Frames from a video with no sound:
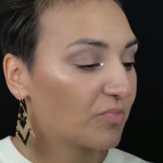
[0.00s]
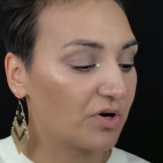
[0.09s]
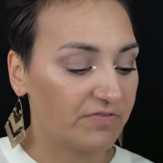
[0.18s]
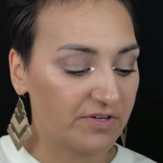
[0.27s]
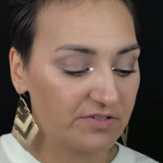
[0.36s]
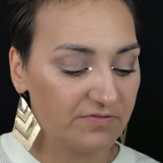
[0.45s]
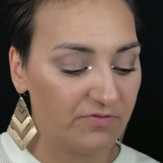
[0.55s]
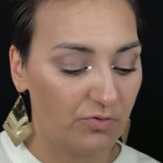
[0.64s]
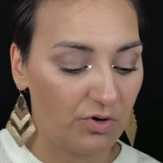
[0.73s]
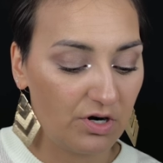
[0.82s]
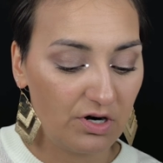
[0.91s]
Perfect
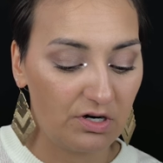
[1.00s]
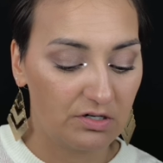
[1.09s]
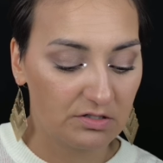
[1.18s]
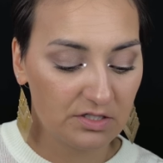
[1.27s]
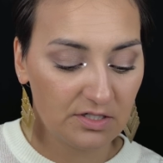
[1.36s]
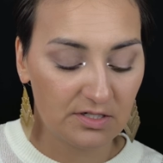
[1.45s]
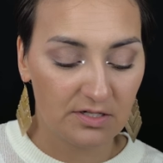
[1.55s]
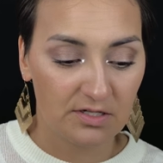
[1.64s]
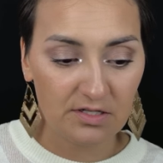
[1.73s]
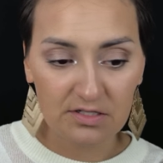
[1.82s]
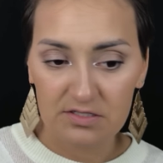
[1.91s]
for
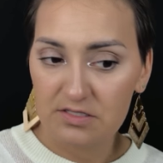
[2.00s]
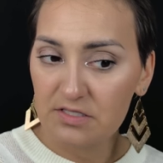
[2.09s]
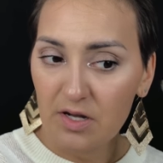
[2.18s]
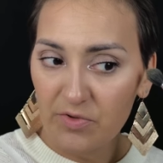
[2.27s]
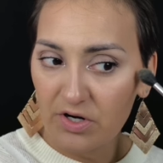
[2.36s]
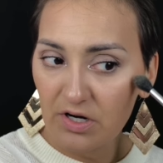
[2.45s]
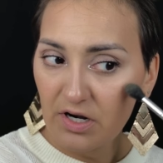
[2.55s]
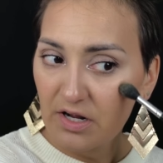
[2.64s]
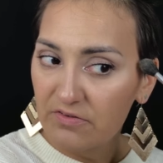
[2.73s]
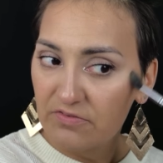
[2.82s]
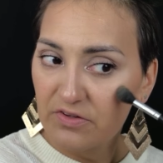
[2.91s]
summer,
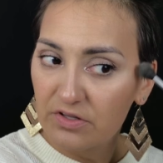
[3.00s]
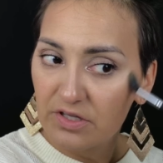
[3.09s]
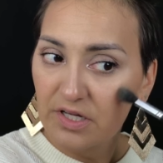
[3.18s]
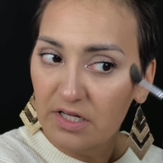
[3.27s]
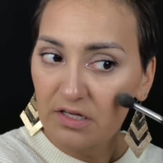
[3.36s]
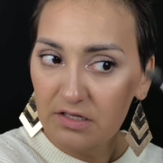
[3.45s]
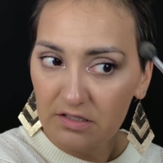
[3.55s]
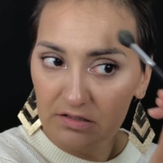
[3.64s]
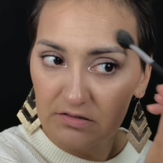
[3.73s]
I feel like.